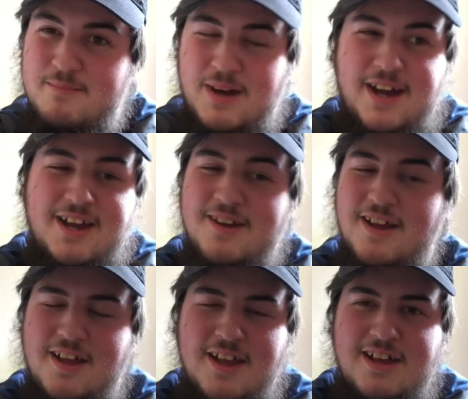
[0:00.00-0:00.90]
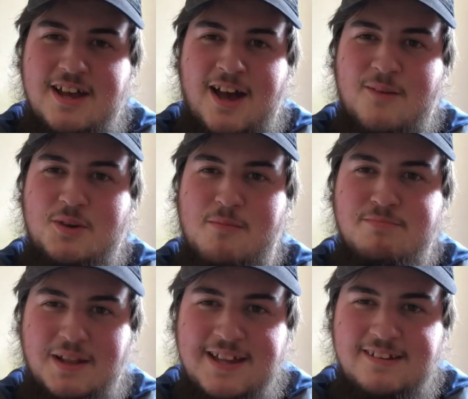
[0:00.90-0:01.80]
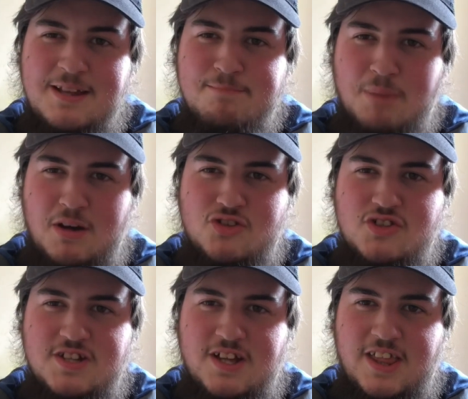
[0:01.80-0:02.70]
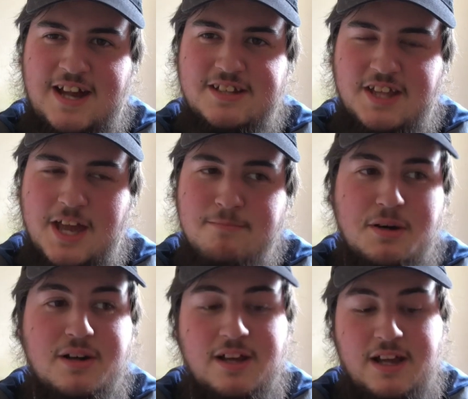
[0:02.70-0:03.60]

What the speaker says: I have completely botched that name, but